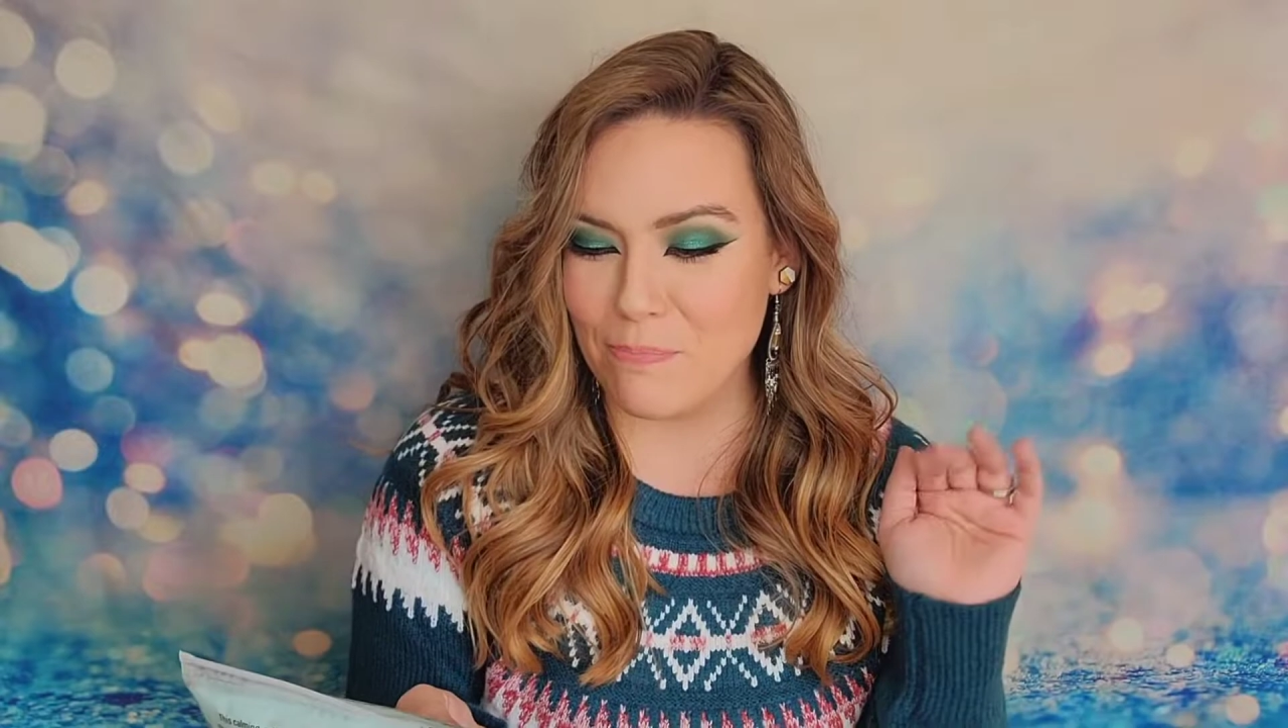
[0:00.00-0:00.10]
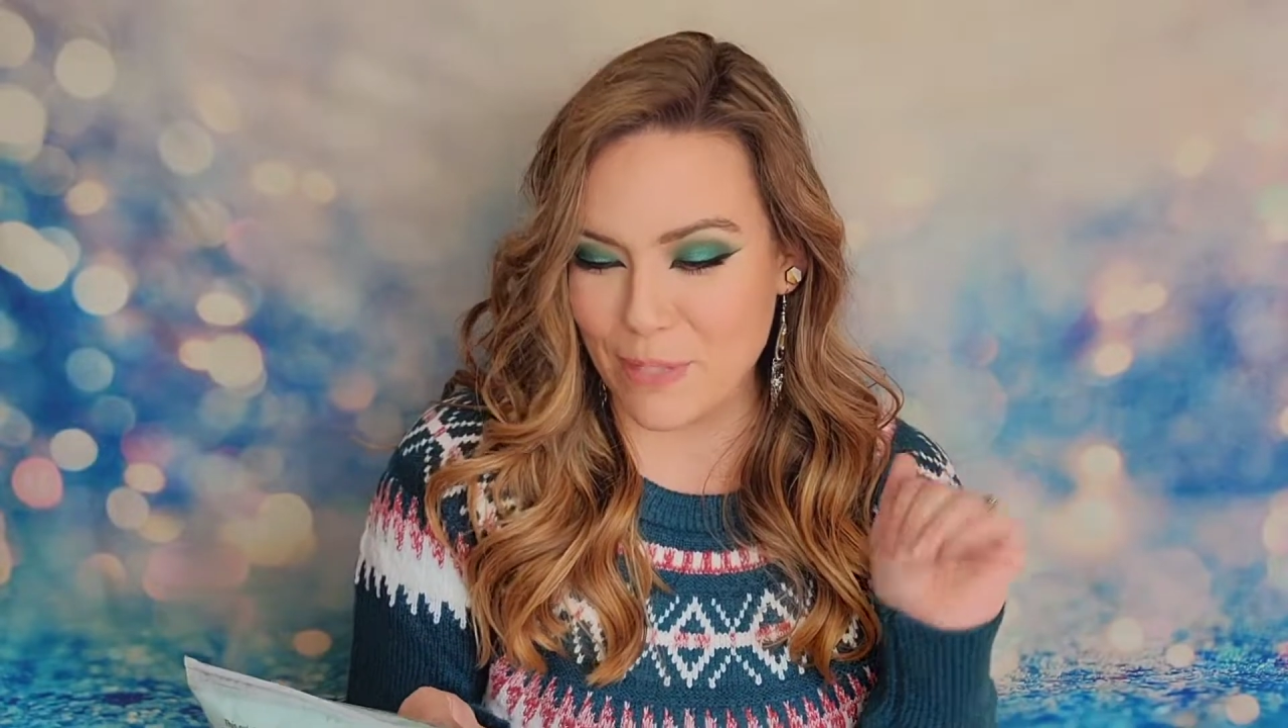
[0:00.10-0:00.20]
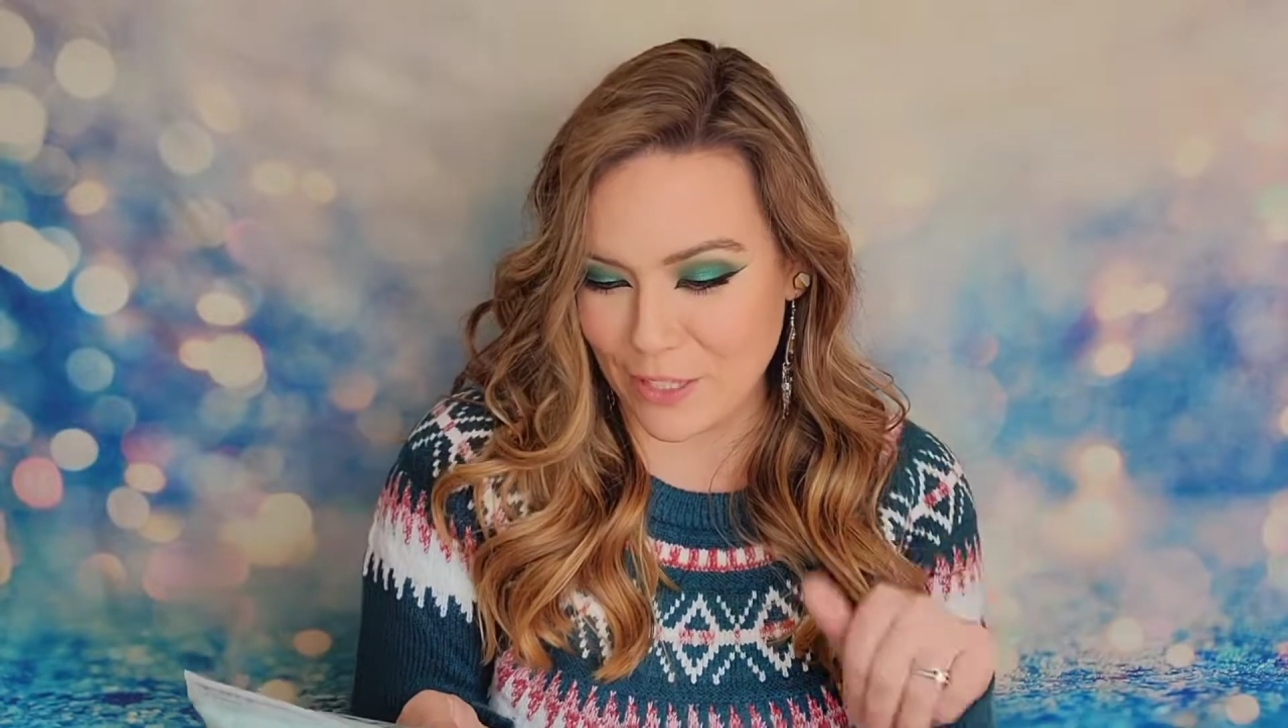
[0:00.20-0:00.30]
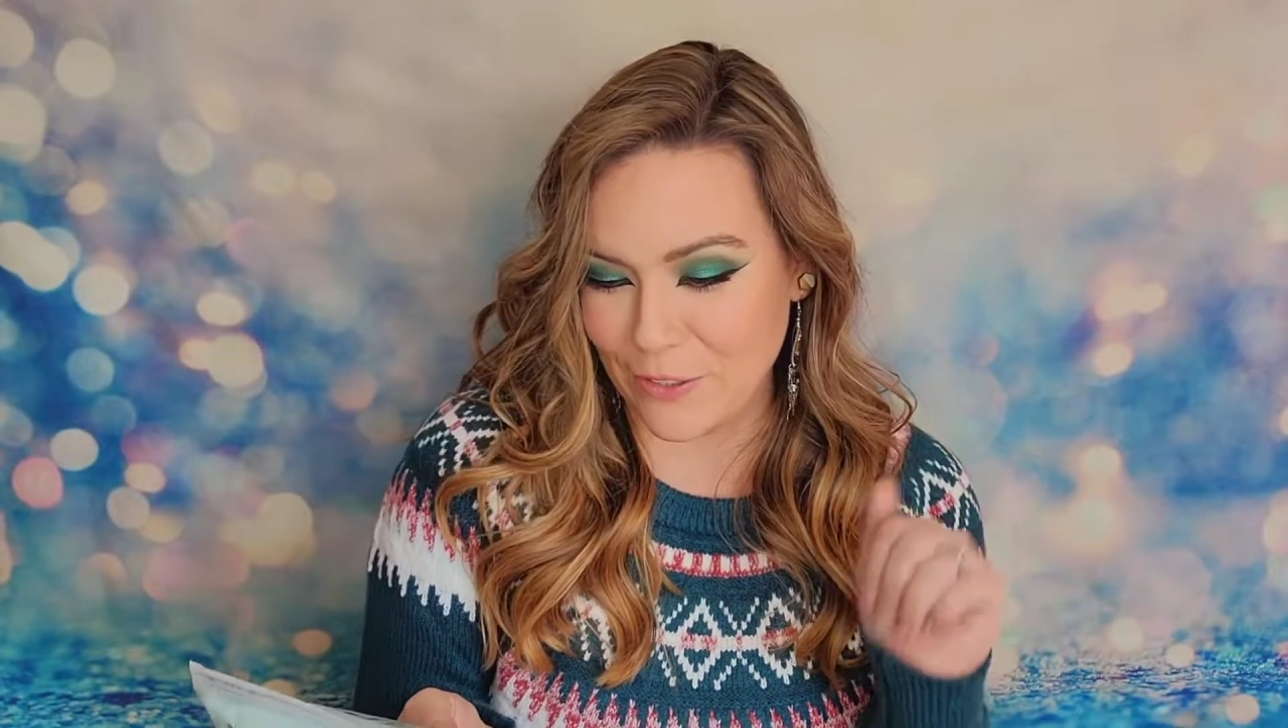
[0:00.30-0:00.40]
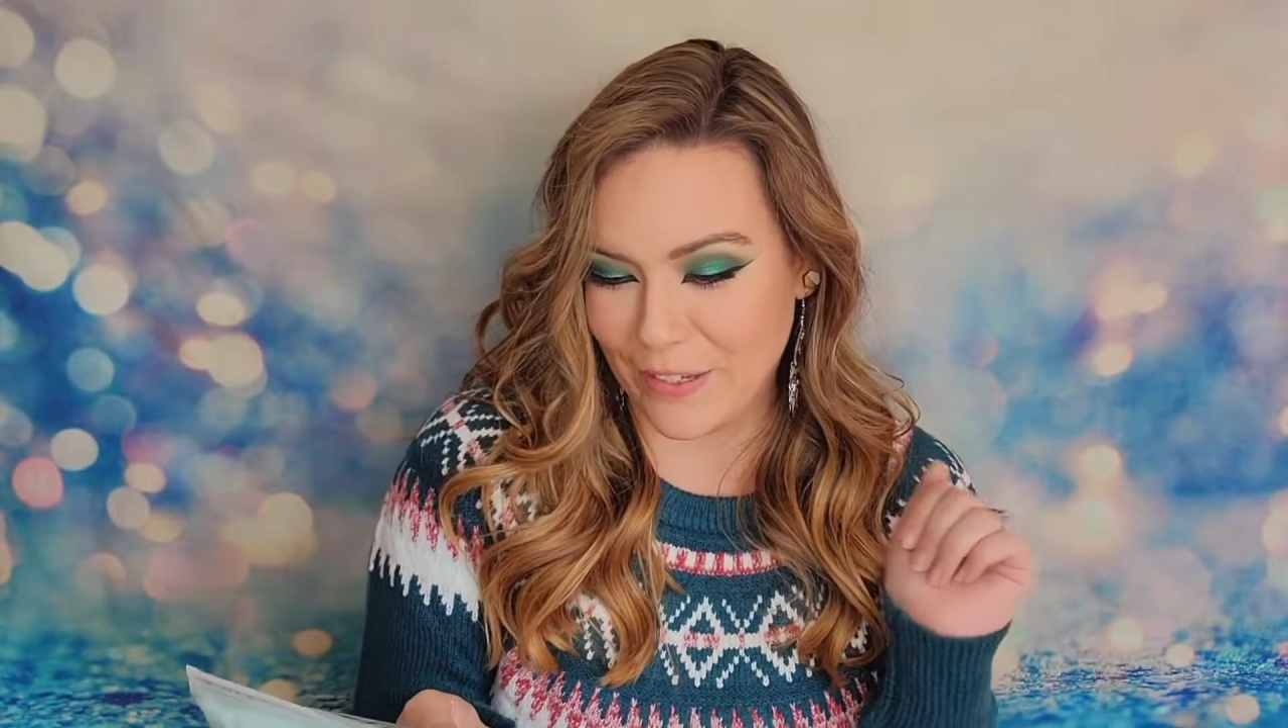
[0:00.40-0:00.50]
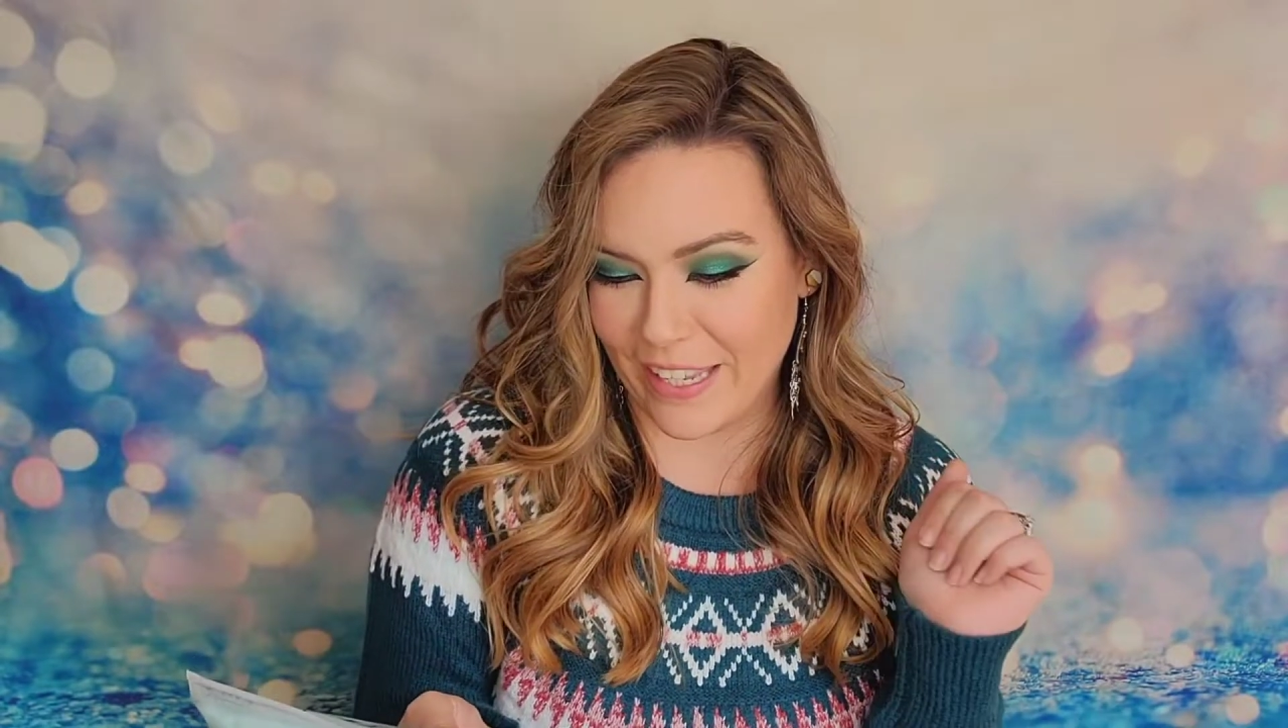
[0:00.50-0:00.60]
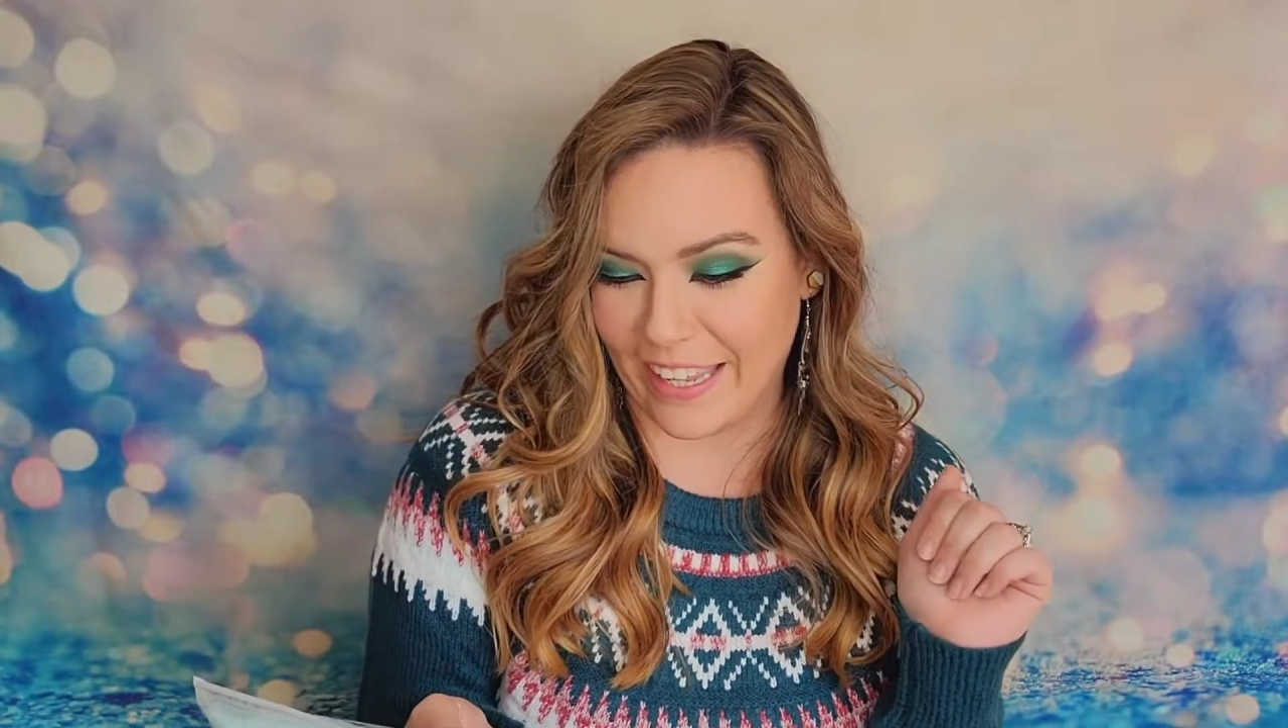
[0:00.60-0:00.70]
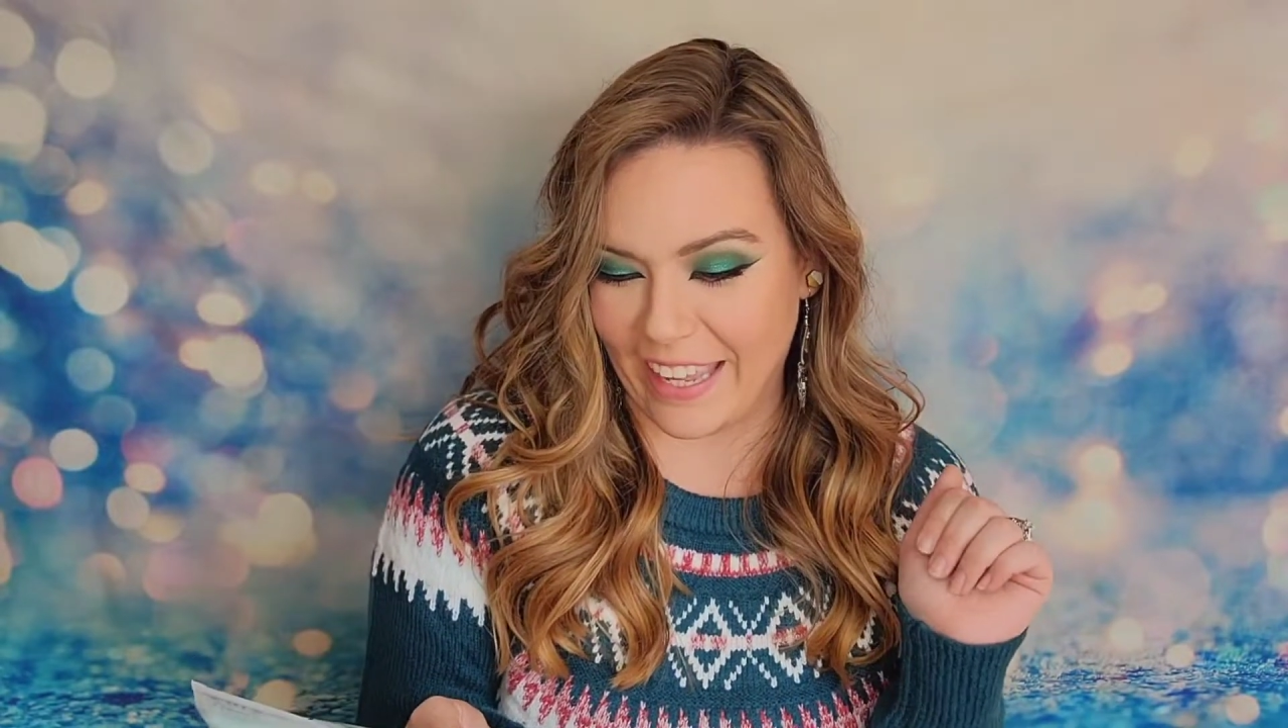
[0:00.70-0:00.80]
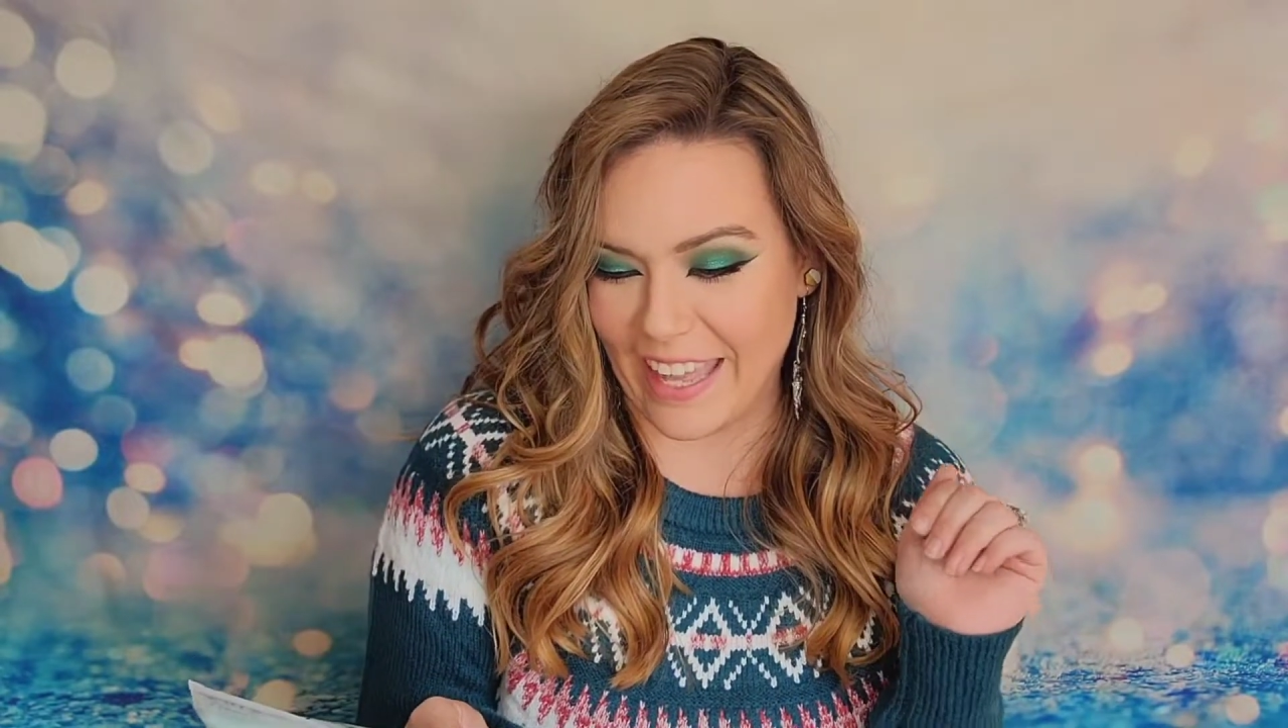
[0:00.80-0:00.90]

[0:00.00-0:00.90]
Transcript: Beauty,